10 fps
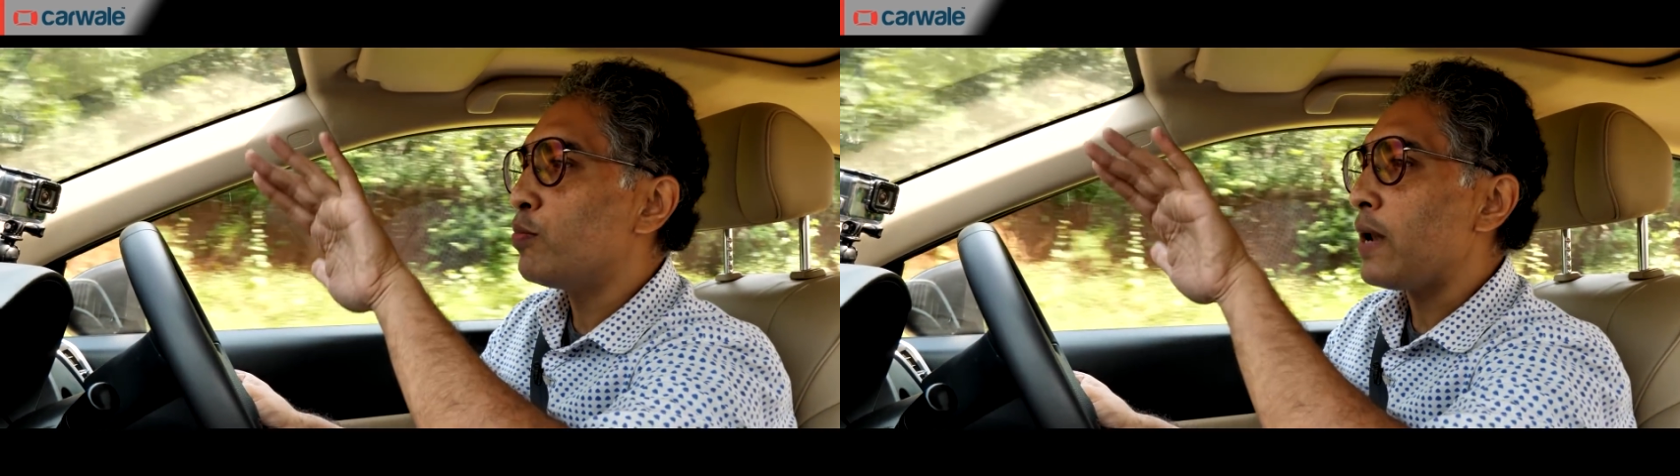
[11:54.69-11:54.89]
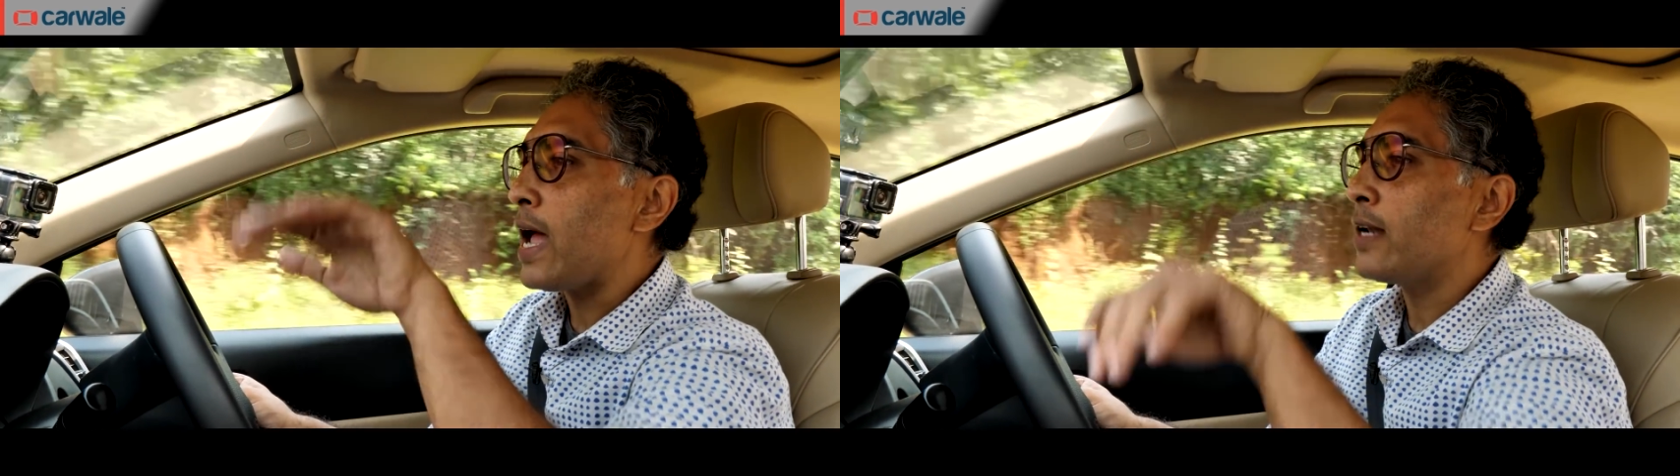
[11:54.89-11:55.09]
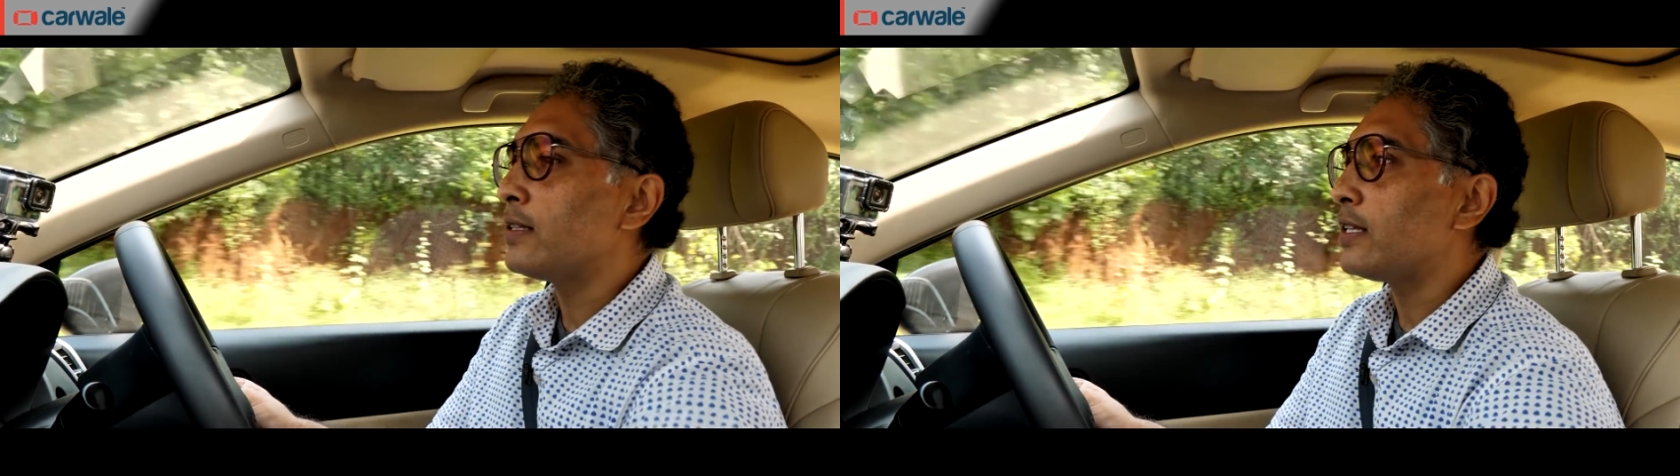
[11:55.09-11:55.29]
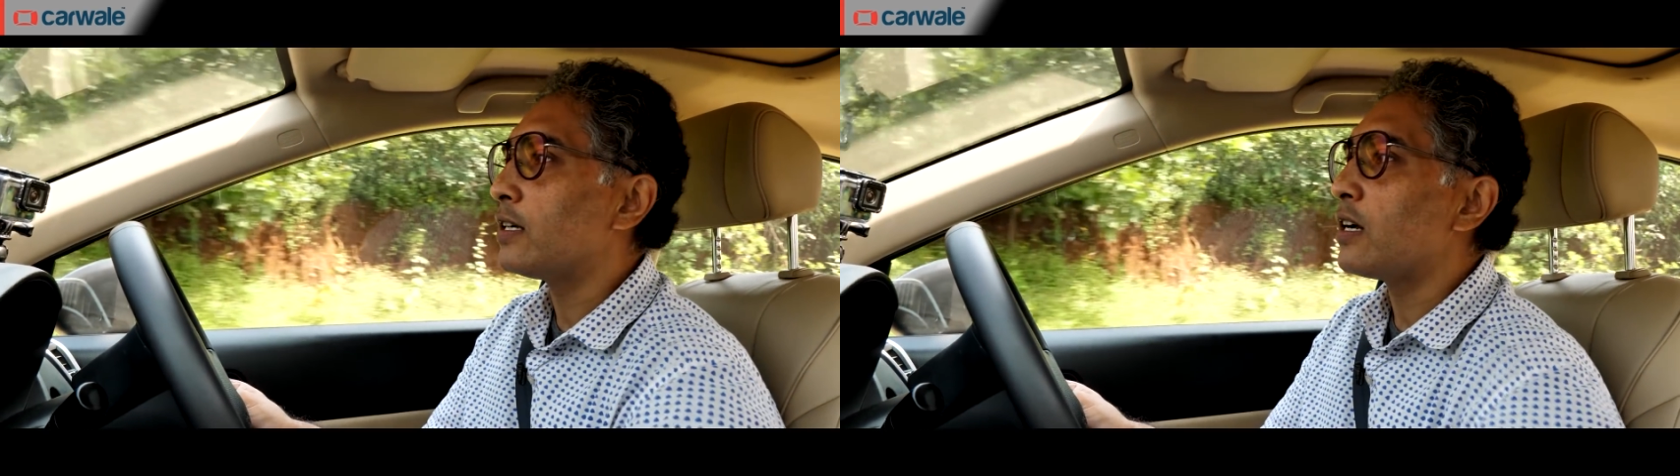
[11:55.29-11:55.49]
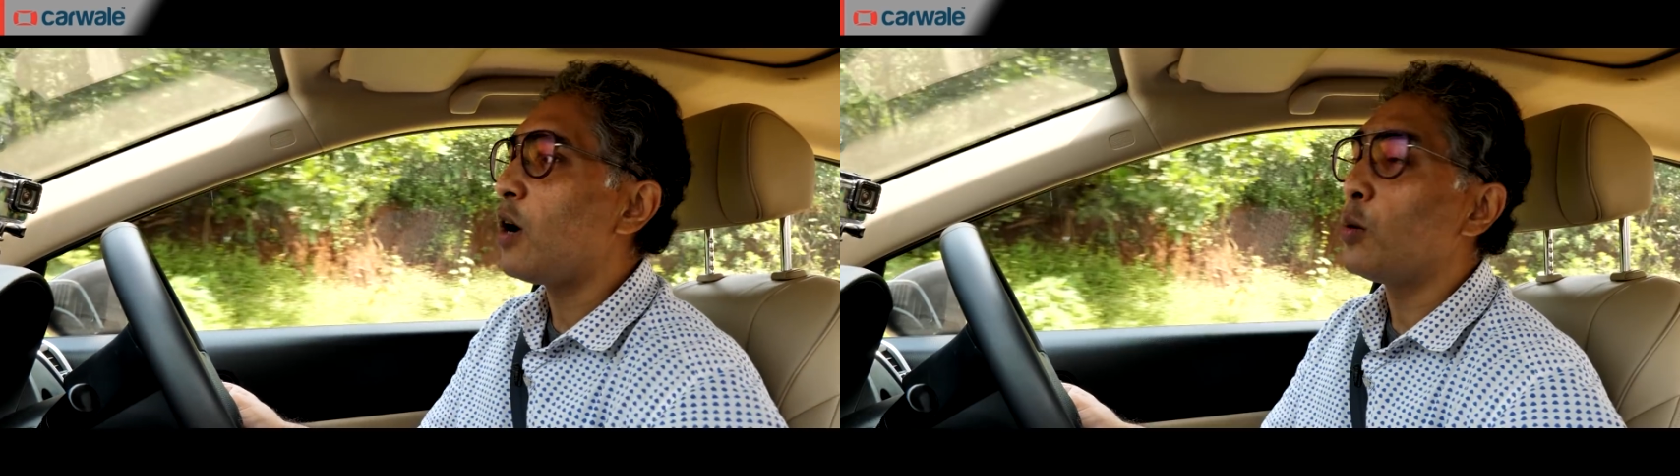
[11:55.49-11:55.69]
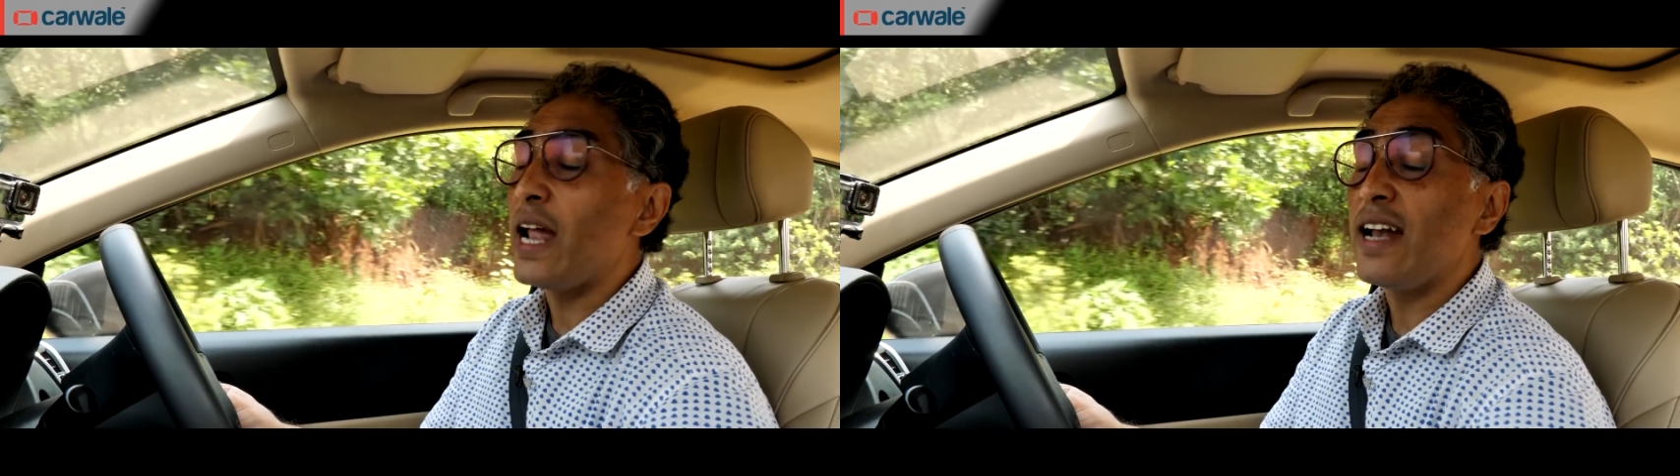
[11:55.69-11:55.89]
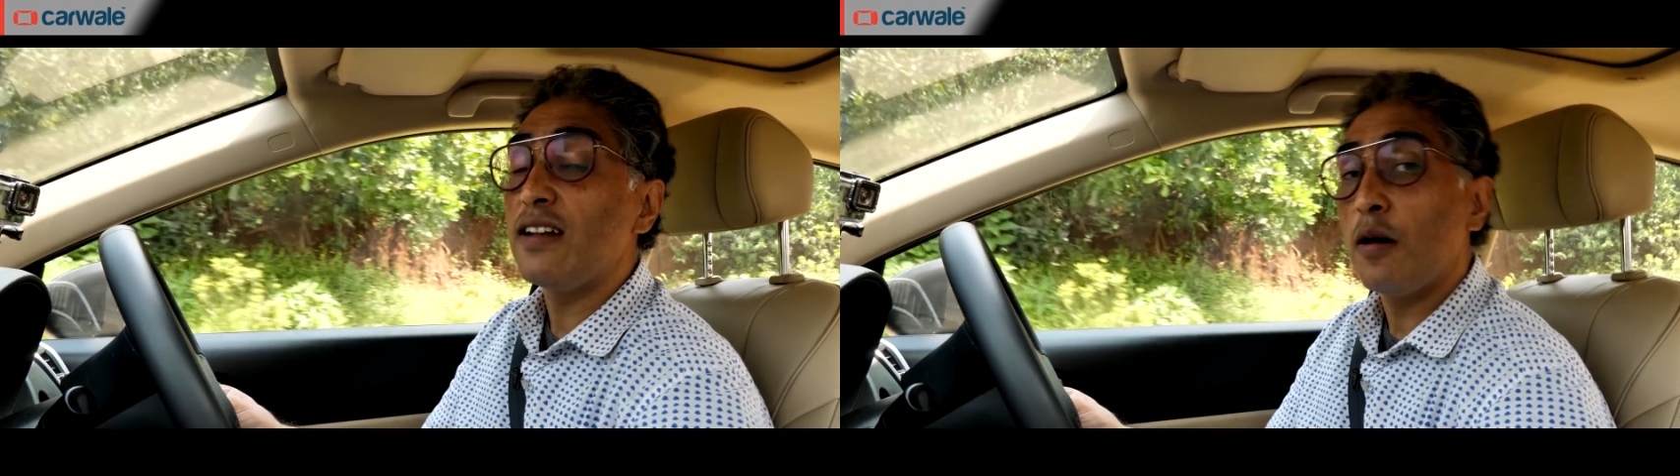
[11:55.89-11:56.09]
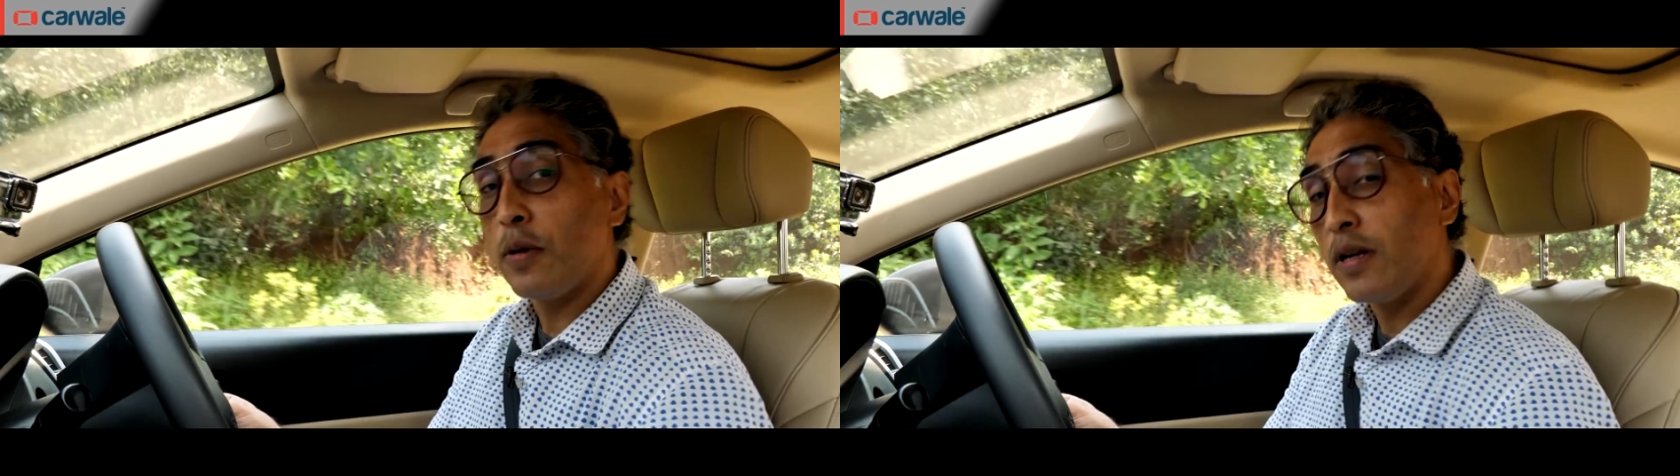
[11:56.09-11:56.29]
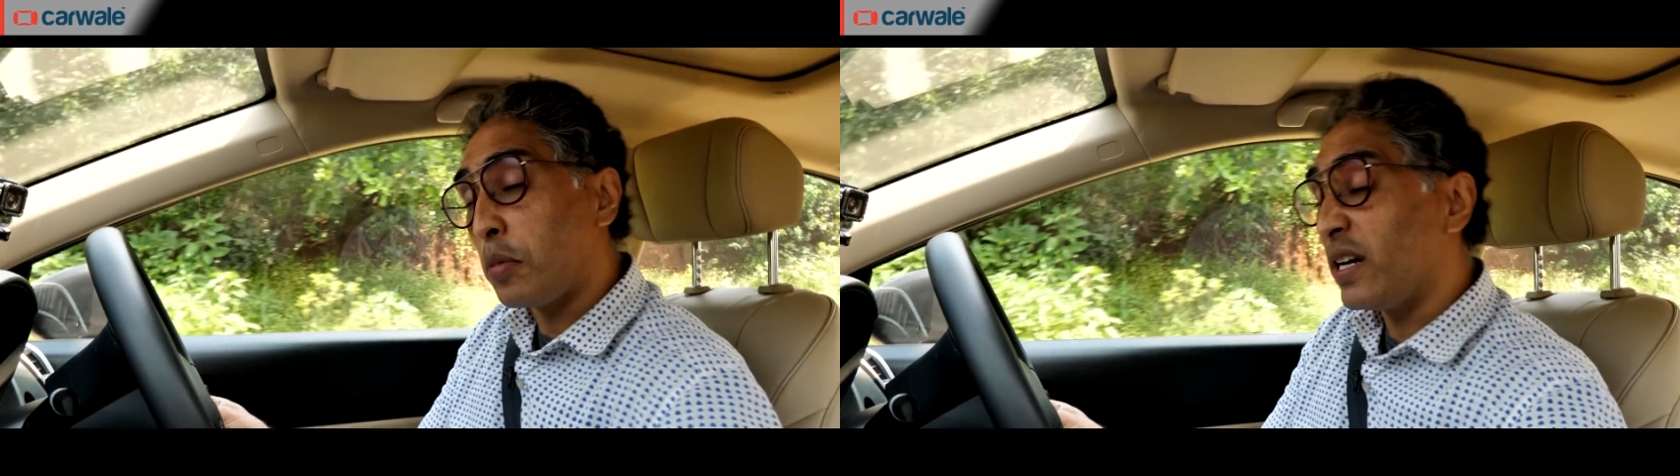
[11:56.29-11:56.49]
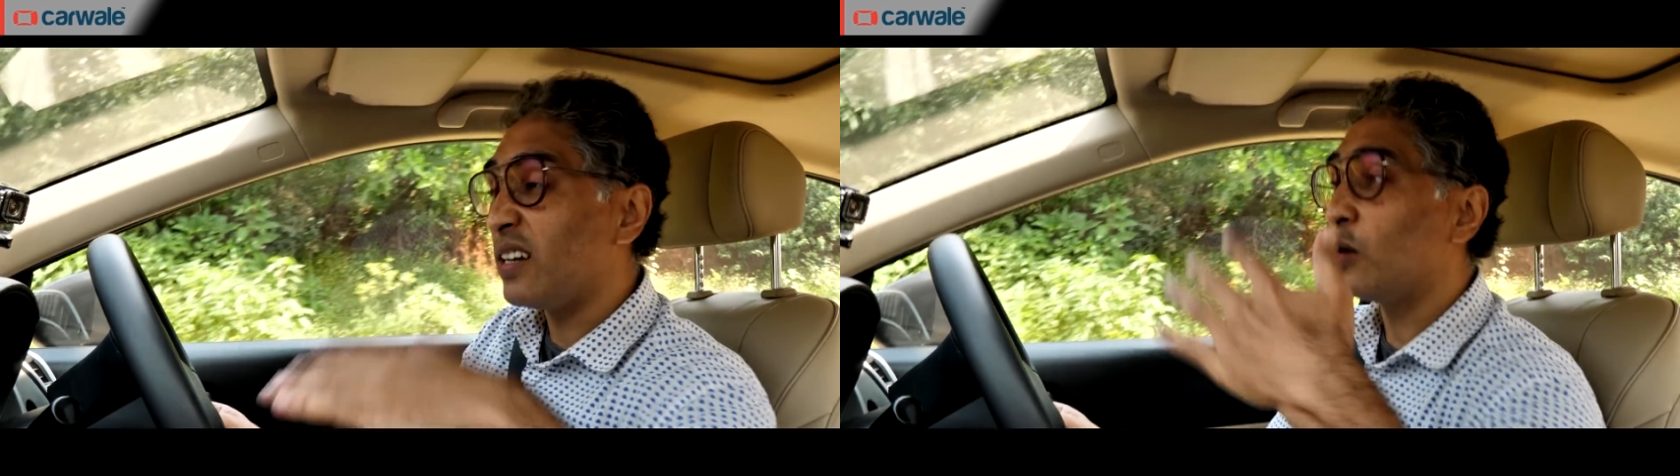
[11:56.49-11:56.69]
plan that the car will end up in a
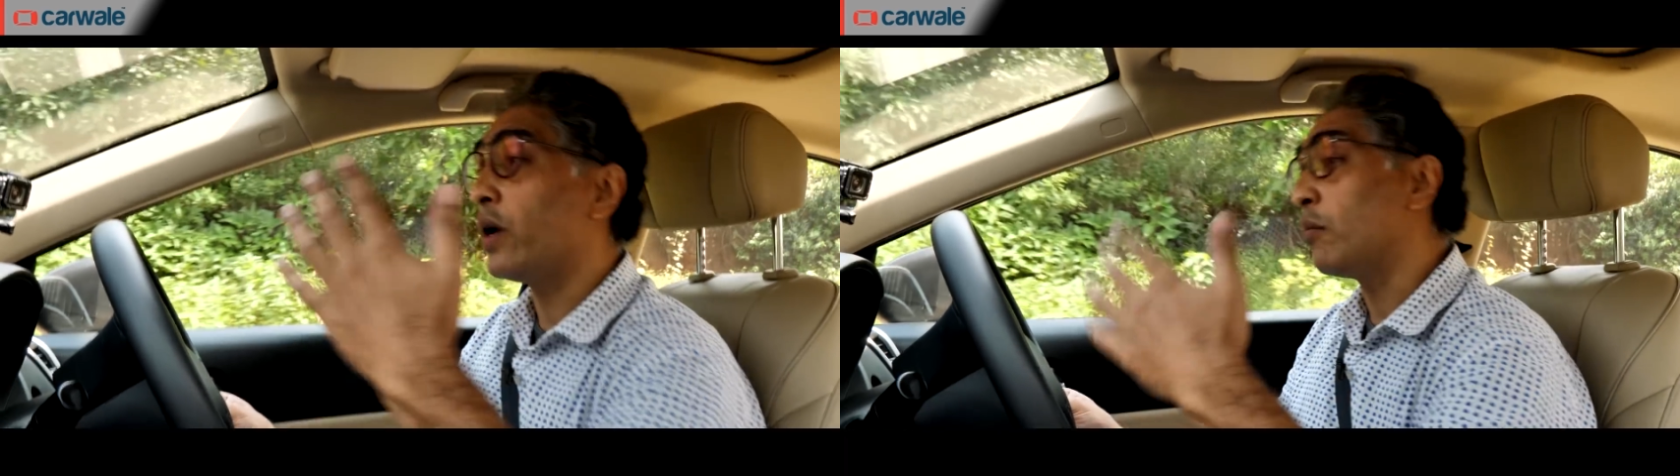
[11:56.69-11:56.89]
particular way,